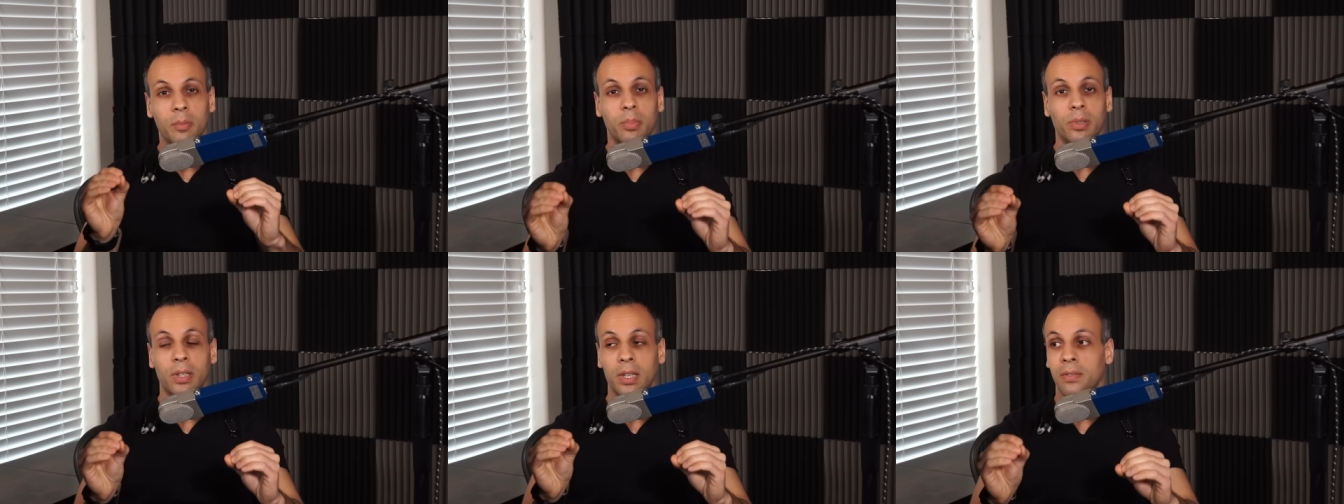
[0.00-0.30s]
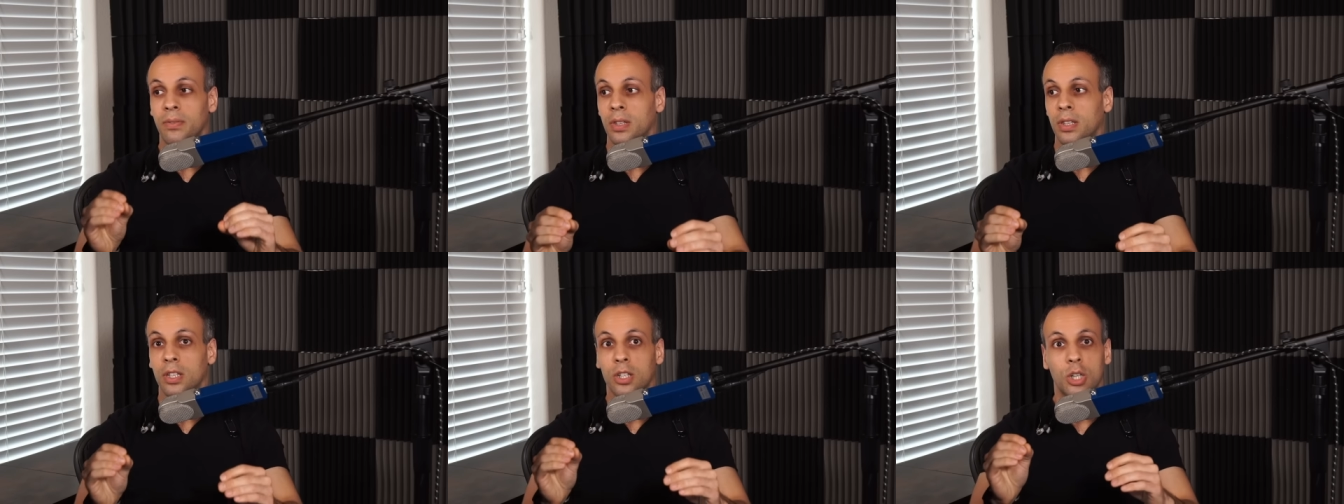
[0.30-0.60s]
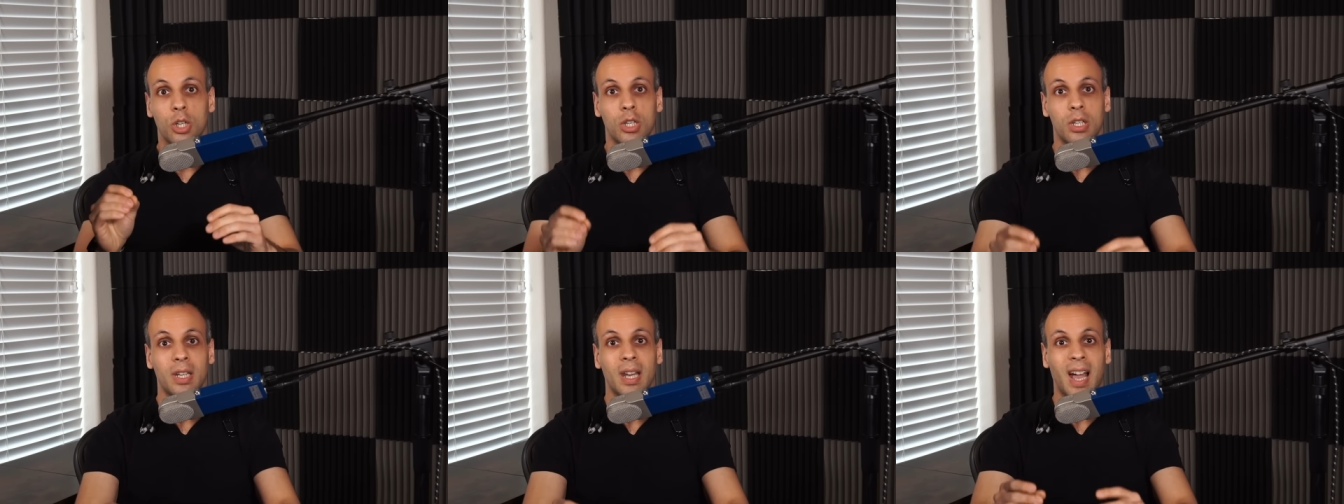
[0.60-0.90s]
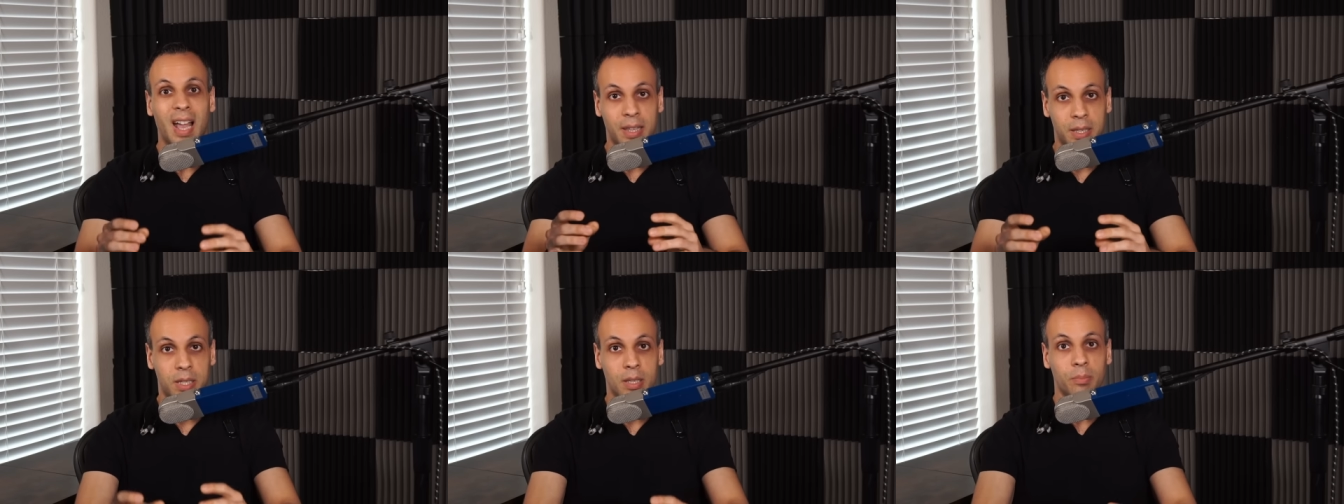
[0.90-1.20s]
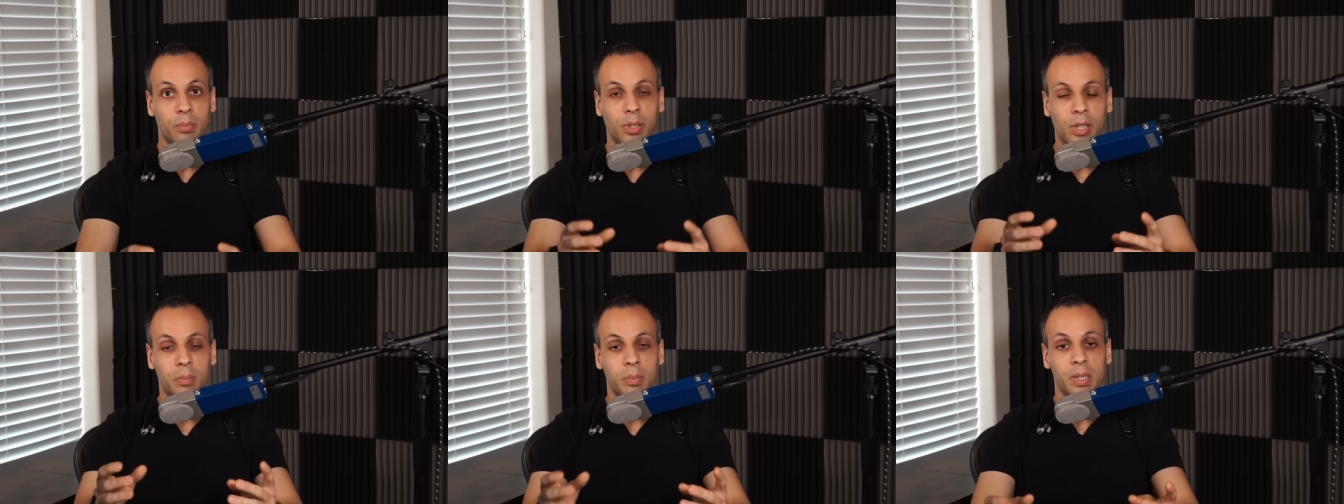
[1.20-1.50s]
believe that this should not
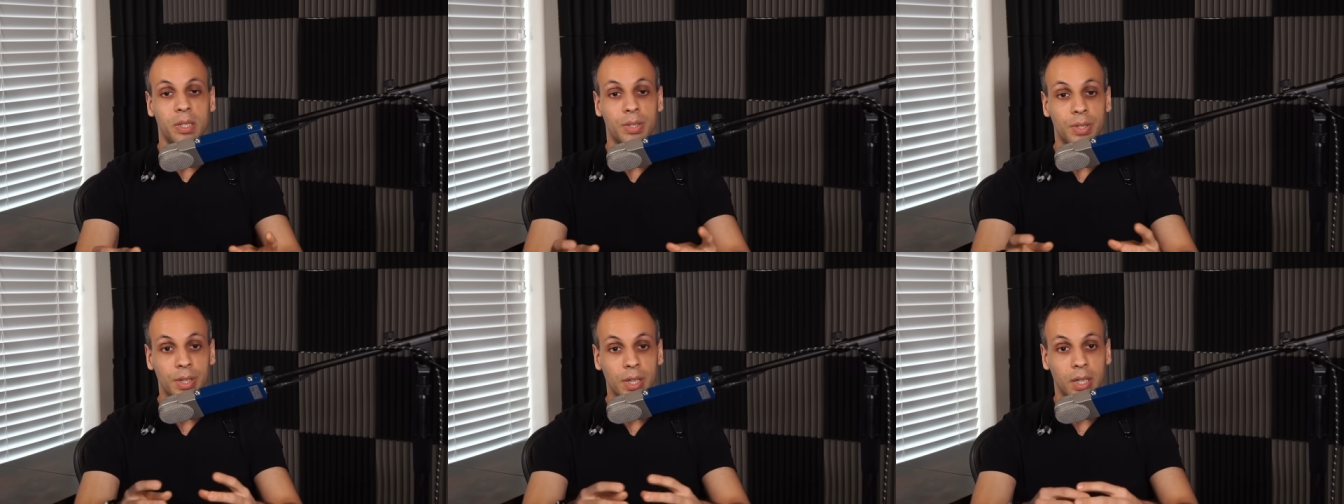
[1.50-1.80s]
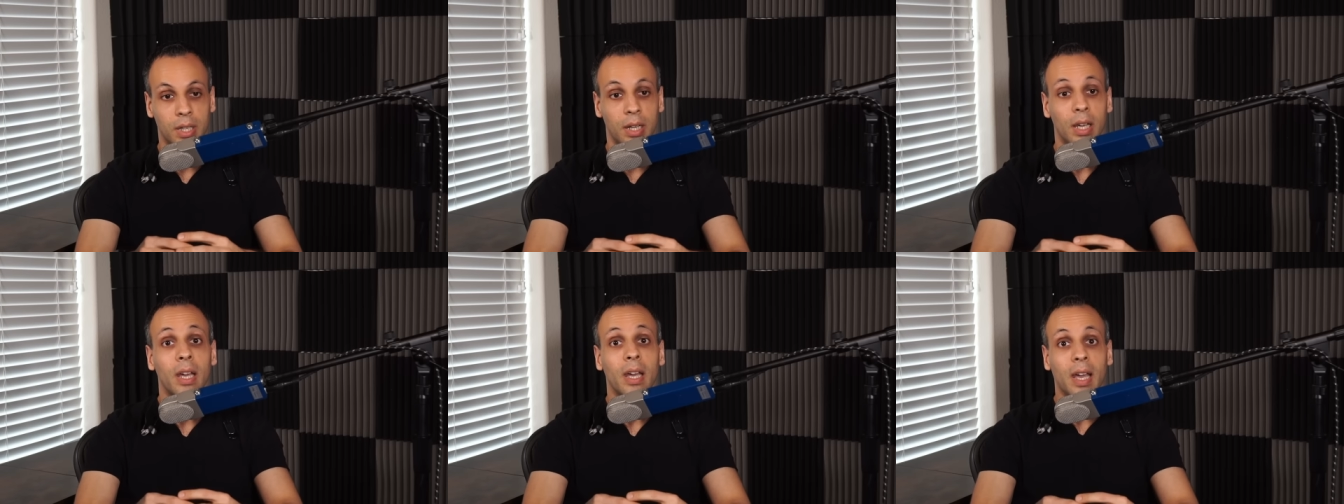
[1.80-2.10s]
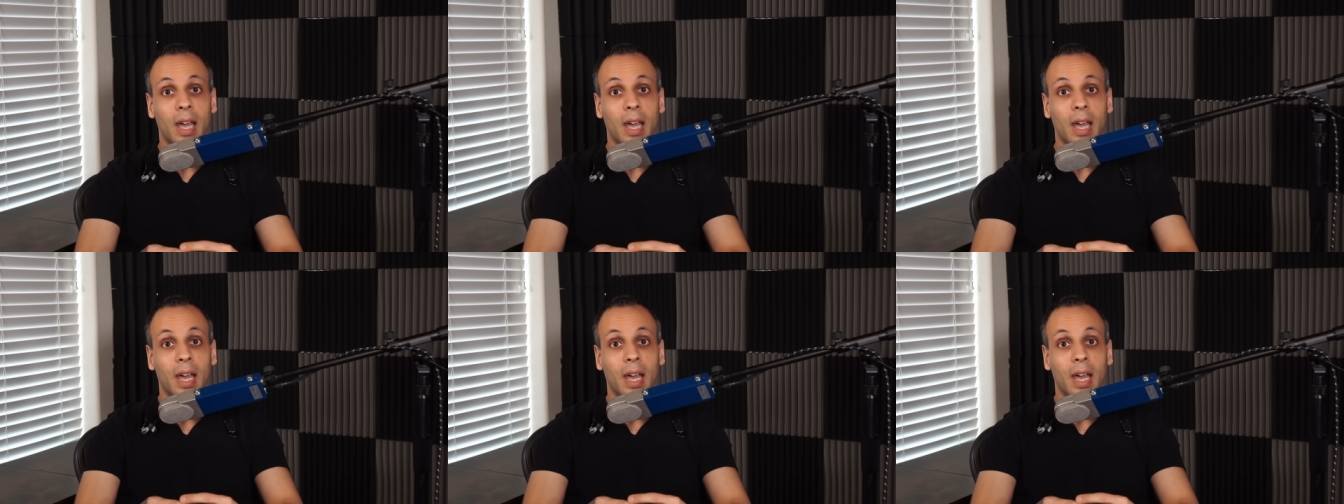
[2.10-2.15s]
simply be seen